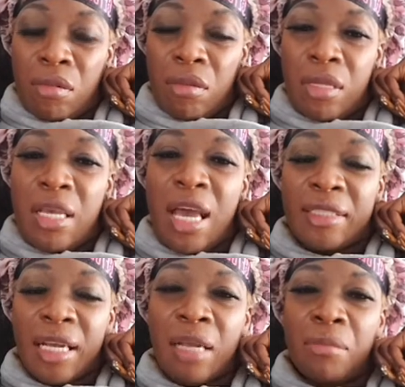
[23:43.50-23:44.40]

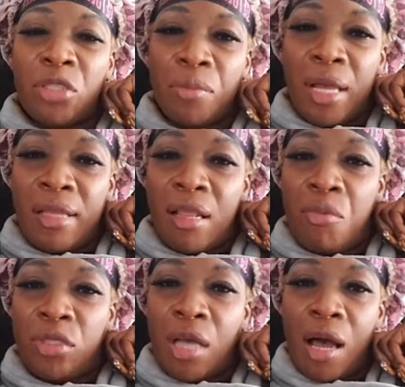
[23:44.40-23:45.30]
Yes, and then so that, that
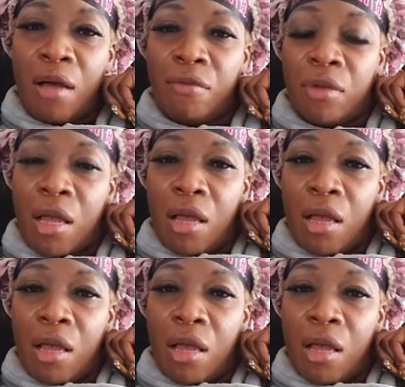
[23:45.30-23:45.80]
used to have.